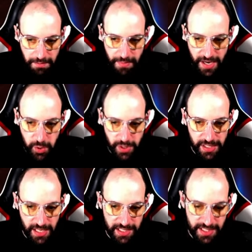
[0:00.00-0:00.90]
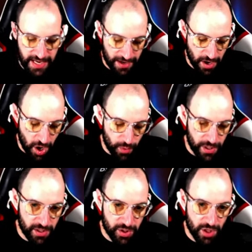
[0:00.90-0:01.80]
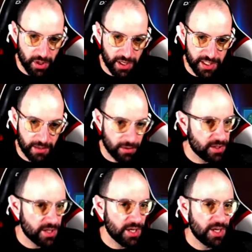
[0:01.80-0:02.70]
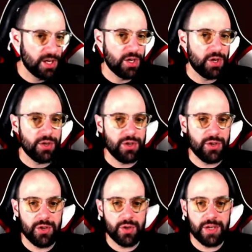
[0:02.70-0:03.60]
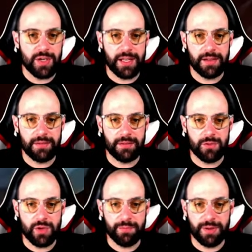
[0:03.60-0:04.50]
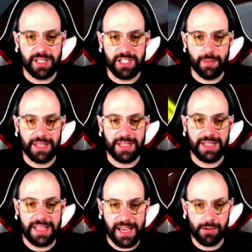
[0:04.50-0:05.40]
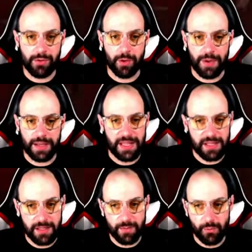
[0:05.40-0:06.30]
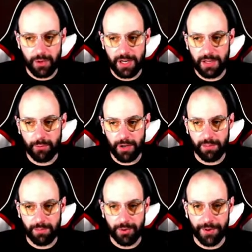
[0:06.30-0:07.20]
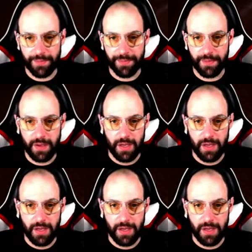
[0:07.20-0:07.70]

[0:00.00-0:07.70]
By doing this and owning some collectibles, you can you can participate in the airdrop, and that's really, really important.